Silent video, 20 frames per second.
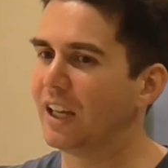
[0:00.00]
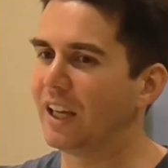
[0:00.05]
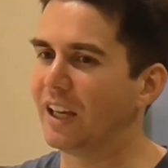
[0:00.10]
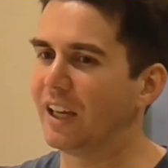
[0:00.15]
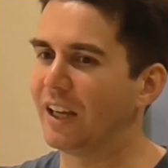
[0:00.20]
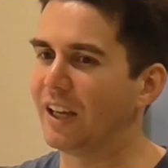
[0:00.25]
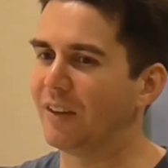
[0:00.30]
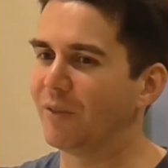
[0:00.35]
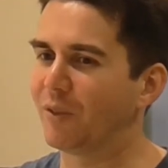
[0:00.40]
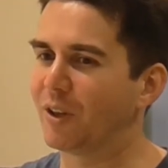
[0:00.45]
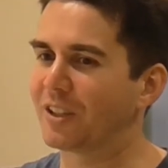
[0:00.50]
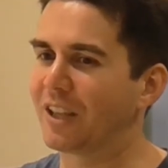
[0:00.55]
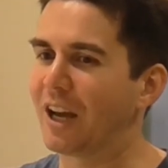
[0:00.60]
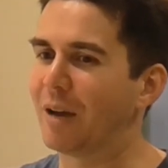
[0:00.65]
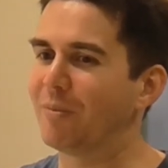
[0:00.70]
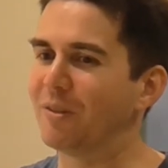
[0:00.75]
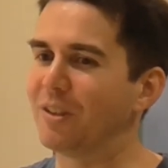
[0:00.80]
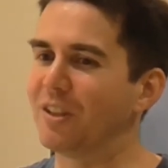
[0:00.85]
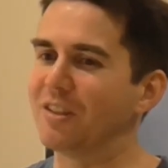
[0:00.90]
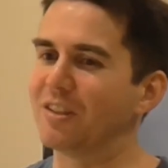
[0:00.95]
And what
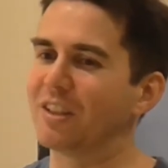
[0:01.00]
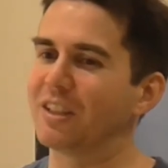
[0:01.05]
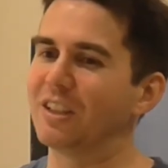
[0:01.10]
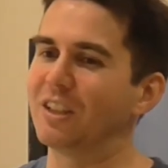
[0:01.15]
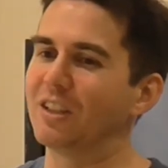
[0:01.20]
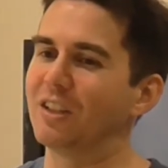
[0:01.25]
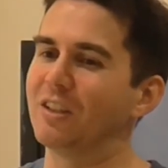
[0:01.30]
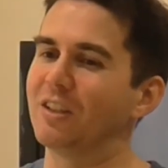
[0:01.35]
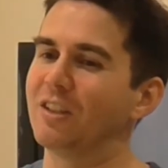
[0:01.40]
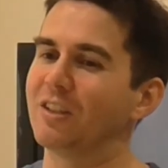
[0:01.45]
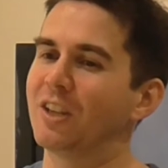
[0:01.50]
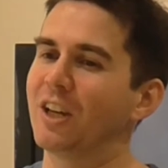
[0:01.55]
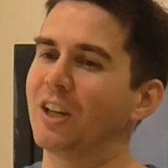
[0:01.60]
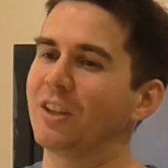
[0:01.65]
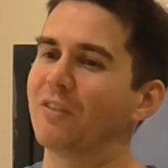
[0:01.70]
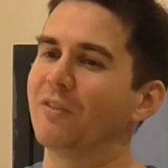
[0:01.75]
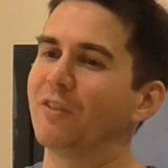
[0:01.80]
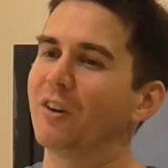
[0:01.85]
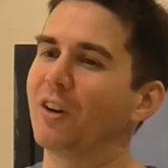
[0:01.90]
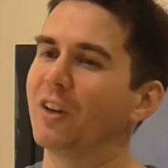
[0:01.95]
happened is, you see at
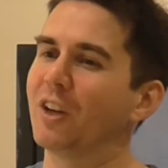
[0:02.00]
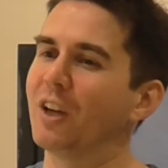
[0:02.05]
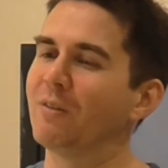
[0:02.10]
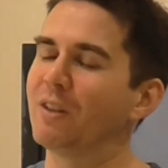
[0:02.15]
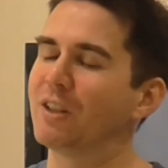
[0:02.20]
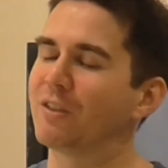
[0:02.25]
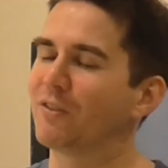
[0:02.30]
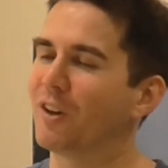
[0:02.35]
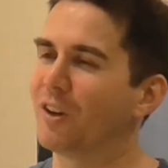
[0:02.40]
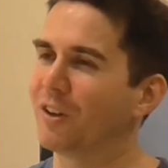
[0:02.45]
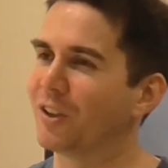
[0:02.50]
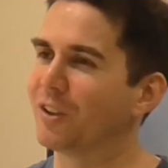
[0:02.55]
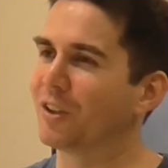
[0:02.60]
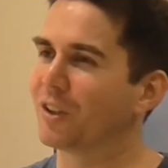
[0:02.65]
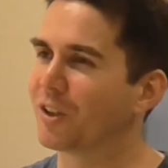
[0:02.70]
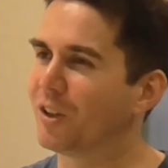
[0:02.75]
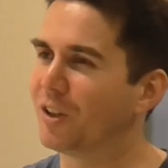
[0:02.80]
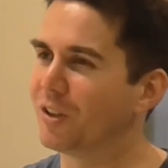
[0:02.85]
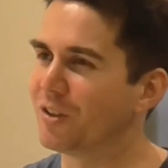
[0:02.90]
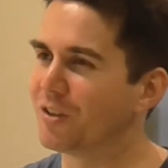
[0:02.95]
the very end, he's fighting in the
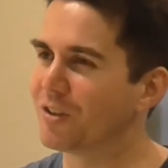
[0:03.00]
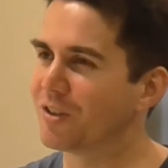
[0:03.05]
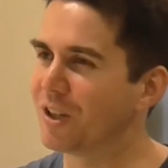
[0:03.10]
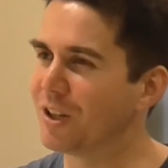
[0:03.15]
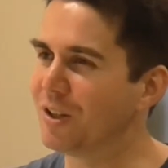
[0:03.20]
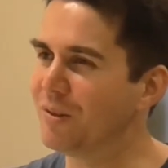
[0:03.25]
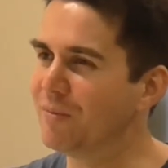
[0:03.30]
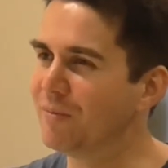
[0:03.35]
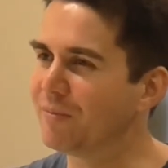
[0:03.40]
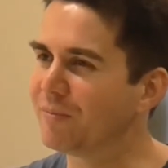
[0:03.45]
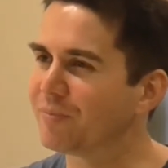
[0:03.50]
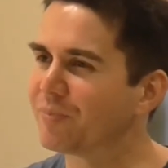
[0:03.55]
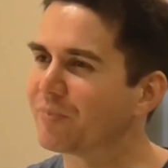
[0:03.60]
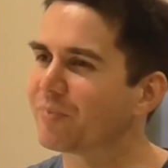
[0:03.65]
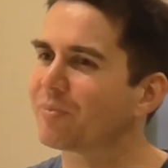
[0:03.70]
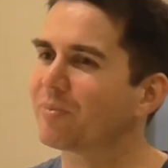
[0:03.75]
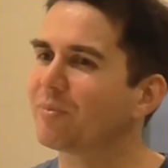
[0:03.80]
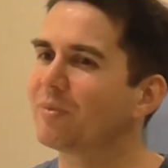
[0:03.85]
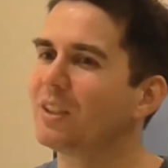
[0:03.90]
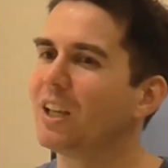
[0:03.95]
Colosseum,
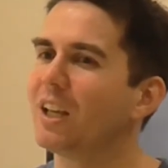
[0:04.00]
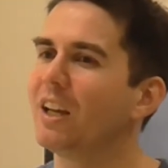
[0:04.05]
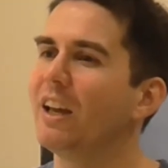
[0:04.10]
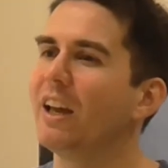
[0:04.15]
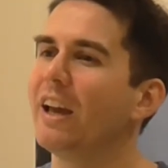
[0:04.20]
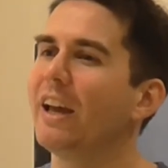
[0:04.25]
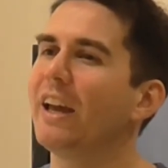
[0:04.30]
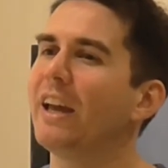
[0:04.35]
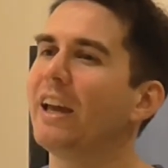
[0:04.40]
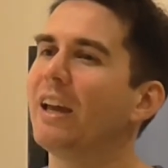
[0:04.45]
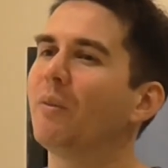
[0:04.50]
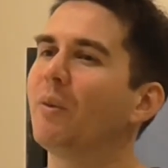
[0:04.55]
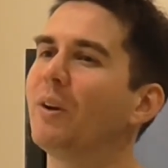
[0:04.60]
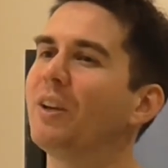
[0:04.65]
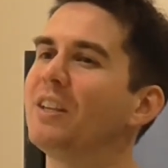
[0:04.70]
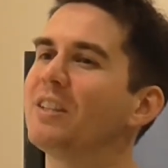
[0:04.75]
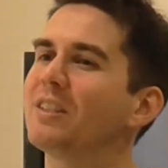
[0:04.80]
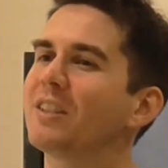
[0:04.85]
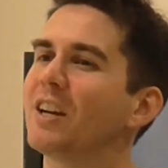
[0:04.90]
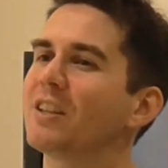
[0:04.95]
and when
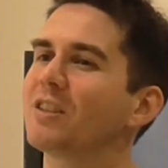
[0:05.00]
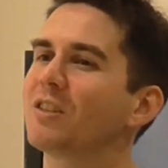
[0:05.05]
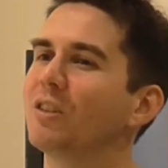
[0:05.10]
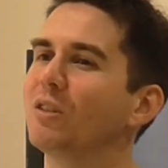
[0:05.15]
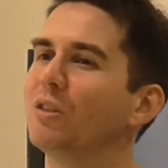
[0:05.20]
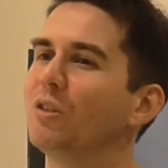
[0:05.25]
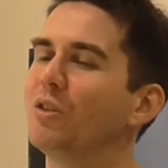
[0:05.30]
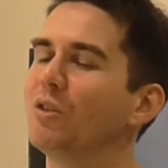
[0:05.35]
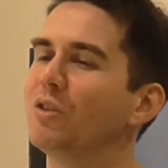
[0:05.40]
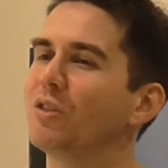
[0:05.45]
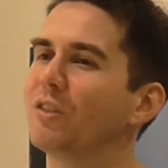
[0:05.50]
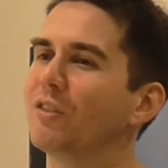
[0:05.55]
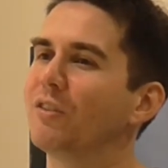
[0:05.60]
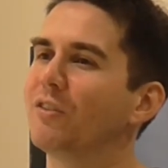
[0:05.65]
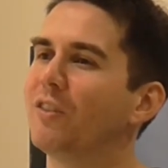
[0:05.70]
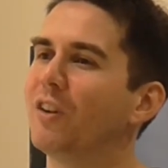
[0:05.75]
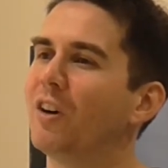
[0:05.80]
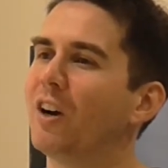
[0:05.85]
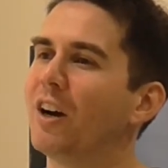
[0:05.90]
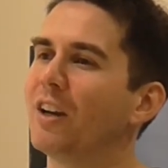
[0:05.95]
he starts to lose the
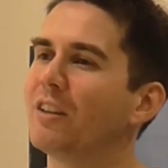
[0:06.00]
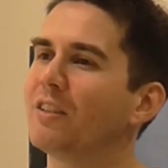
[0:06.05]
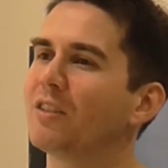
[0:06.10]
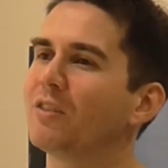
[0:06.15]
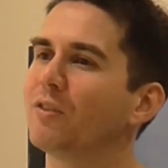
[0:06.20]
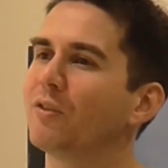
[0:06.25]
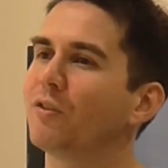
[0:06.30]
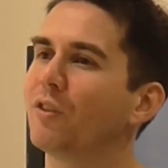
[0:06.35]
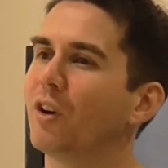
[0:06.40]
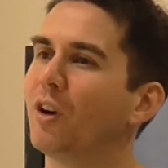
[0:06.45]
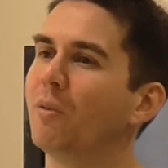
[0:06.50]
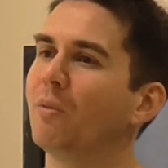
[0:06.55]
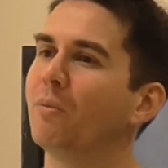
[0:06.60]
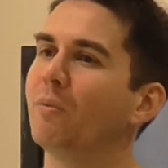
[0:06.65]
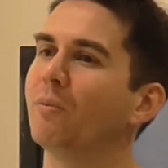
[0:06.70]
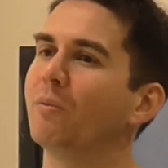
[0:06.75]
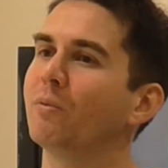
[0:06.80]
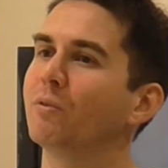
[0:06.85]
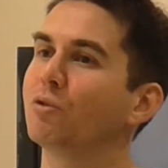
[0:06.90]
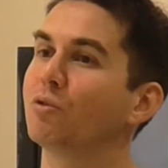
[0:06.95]
fight
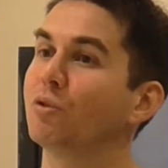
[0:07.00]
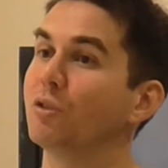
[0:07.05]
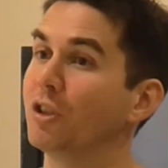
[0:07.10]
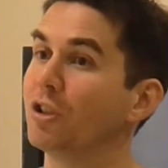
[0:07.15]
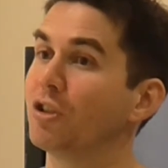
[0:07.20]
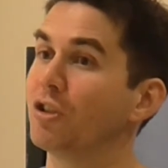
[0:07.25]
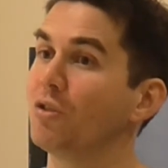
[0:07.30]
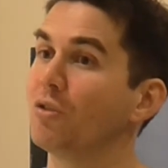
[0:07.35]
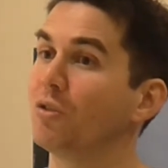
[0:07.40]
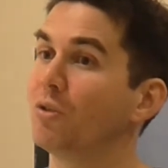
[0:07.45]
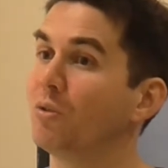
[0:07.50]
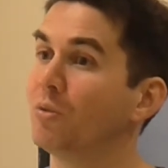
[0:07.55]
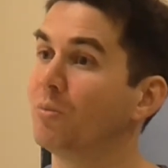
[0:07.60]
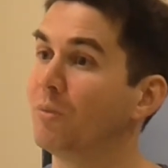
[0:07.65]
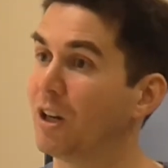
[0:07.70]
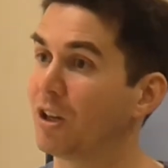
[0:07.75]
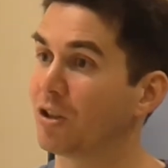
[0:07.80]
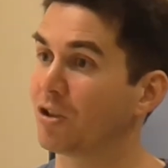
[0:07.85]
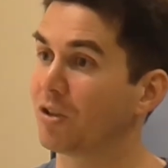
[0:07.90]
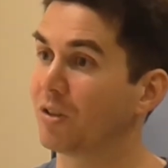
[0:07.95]
from traditional
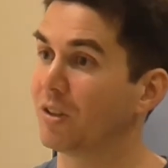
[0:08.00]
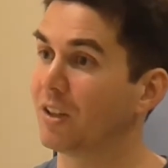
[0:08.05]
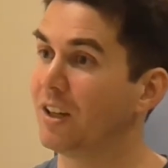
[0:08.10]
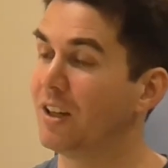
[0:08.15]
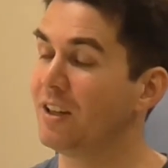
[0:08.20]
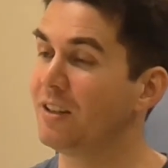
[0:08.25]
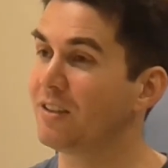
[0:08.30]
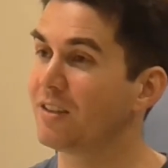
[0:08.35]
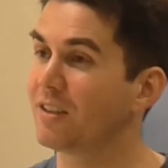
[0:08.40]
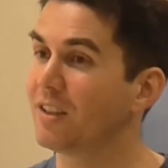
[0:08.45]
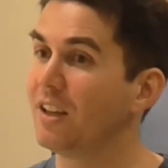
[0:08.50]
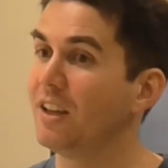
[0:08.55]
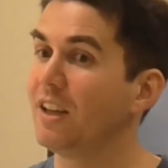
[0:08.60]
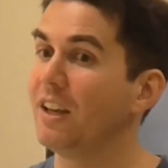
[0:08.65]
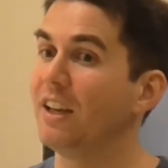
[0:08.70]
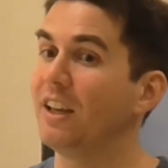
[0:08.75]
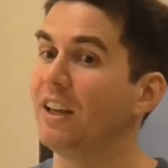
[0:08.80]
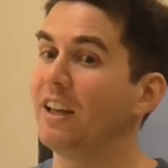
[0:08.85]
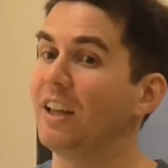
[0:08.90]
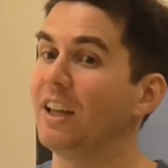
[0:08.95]
martial arts,
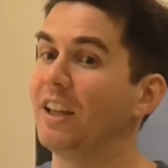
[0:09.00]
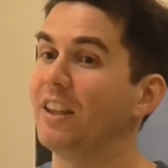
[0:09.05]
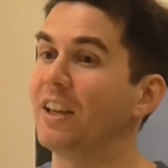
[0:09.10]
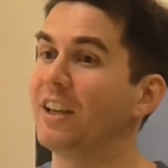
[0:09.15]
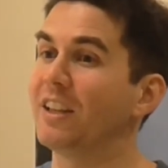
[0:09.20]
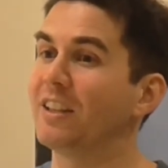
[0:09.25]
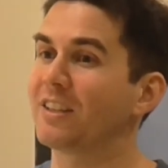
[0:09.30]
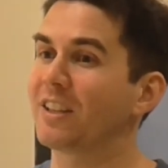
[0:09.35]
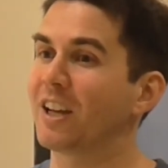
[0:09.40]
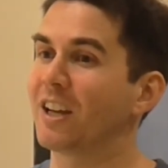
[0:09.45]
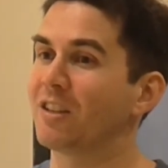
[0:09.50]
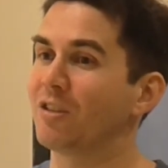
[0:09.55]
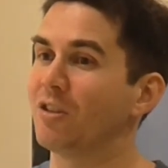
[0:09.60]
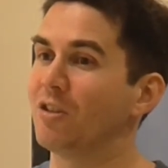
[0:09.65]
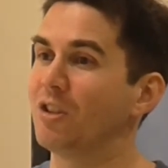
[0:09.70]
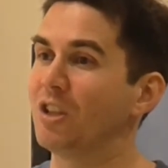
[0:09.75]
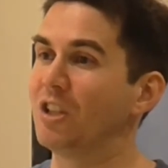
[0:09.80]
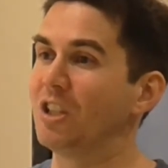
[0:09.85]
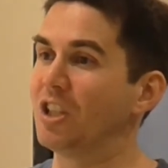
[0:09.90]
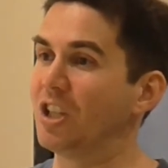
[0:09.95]
he then starts
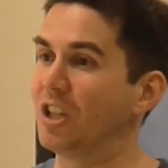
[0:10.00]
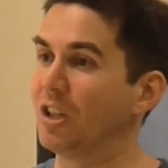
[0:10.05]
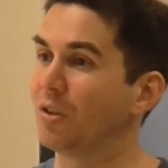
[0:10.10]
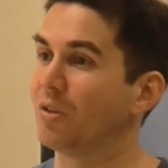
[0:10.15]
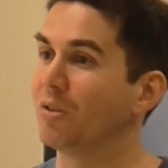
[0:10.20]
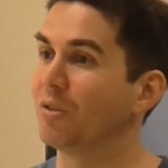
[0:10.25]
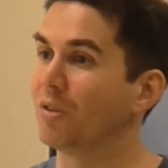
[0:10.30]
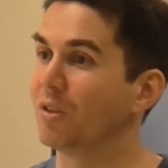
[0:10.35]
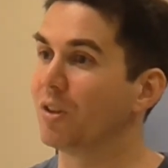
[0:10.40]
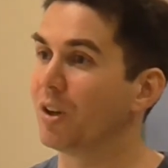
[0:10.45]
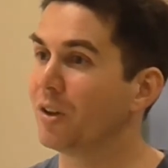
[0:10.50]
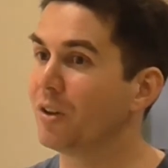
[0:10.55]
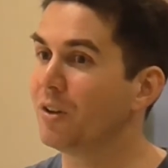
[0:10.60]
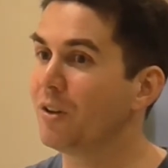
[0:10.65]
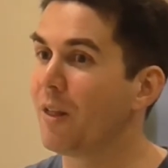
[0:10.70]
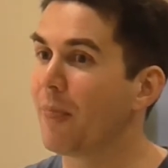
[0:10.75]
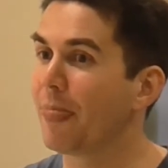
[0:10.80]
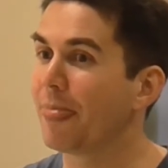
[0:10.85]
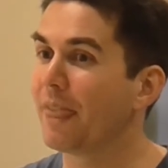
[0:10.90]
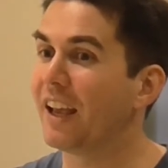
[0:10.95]
using Jeet Kune Do,
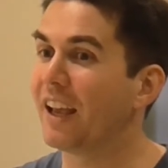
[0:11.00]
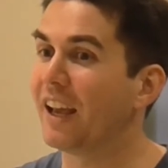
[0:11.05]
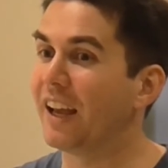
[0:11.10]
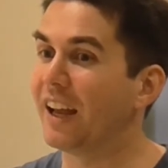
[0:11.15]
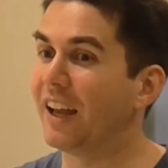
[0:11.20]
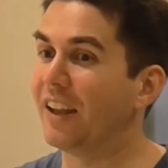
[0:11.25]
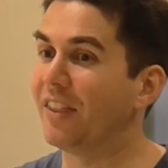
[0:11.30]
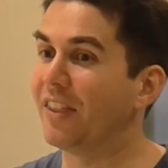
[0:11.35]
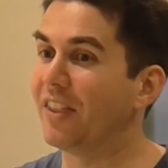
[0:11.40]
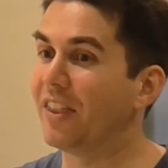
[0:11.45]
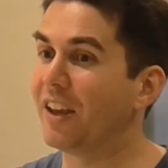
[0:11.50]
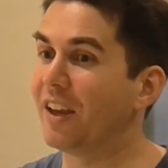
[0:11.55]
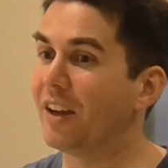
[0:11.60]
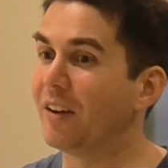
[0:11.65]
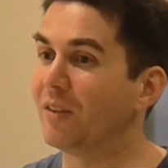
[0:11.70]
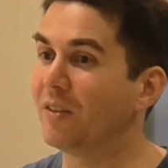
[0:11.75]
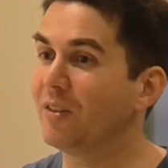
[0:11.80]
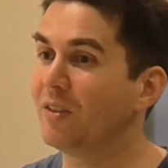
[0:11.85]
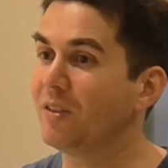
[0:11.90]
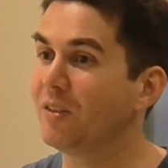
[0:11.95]
and
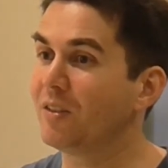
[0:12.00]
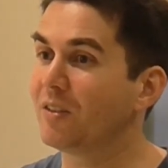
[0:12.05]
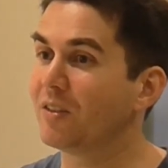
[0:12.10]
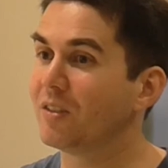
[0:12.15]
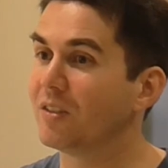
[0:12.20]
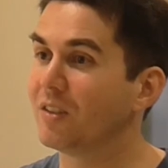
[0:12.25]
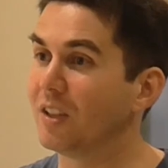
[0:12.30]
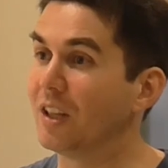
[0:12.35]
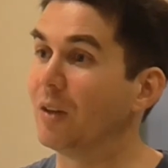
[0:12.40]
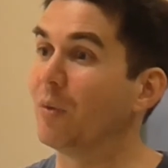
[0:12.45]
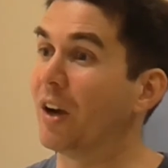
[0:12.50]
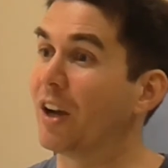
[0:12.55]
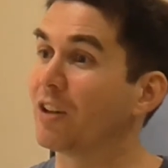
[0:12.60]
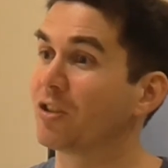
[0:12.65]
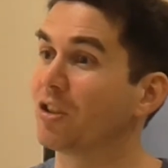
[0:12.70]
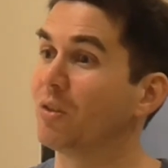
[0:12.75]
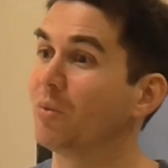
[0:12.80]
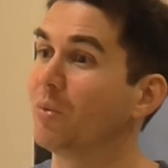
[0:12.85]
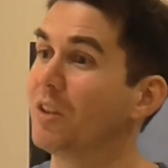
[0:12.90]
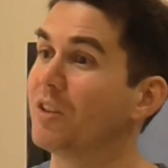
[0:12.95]
then he
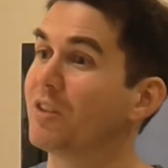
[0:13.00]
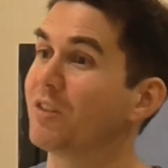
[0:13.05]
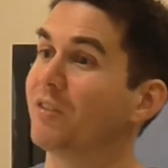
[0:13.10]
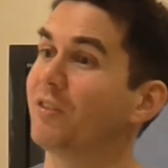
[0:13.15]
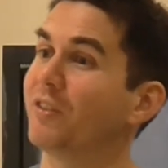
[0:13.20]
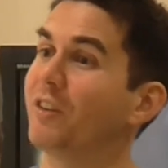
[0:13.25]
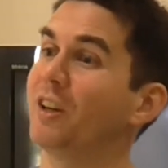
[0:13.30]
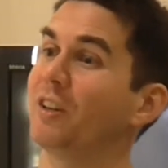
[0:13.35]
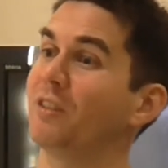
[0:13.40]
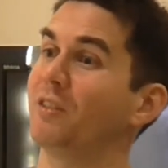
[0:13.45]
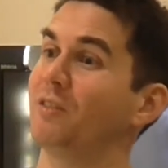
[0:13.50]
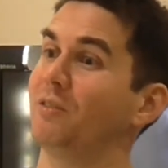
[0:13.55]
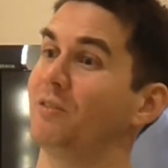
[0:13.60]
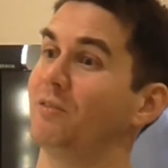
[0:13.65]
actually wins the fight.